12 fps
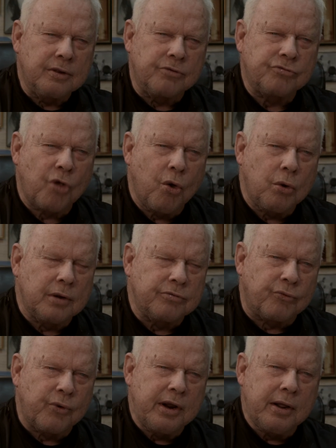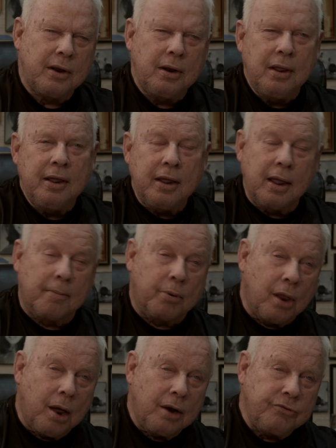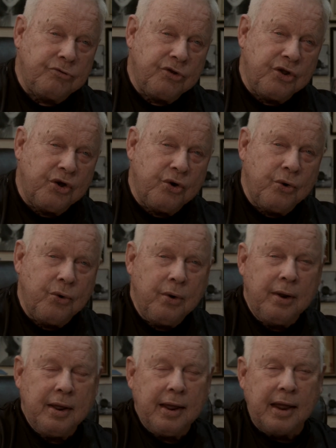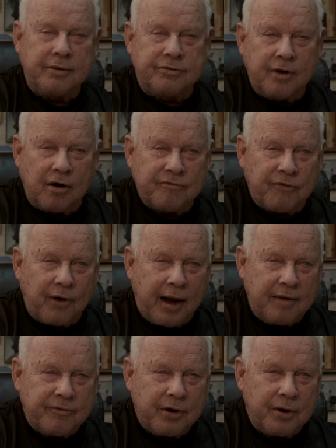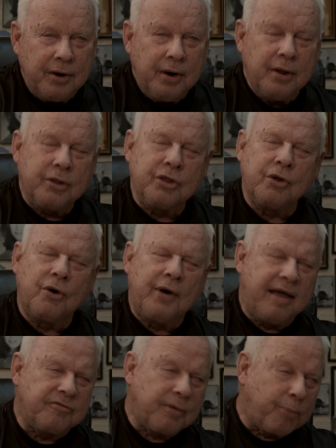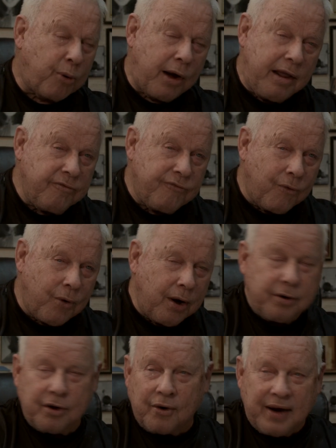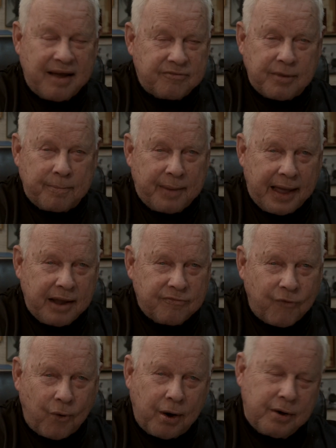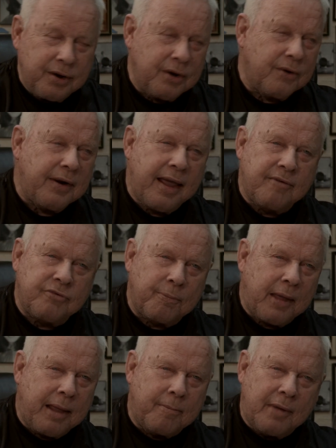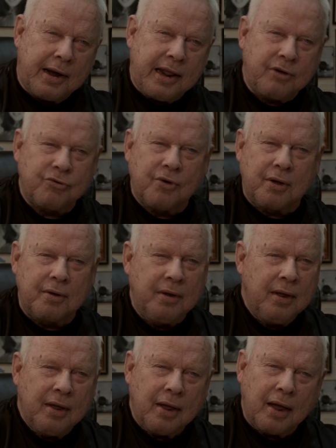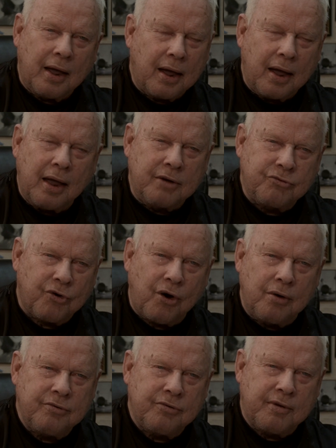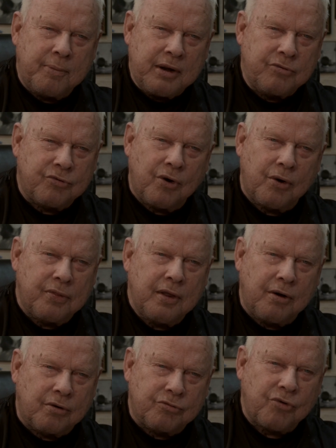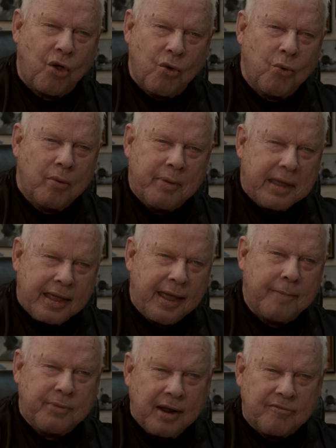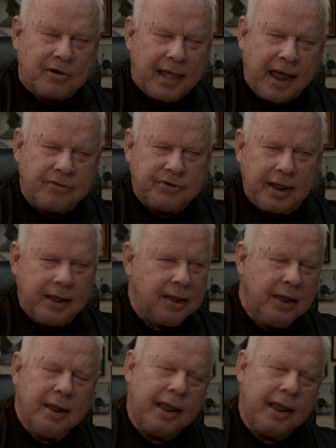The soul is real. It belongs to you. It's there forever. You don't have to pray for it. You don't have to beg for it. You don't have to pay money to a church to be sure that your soul will be kept everlasting.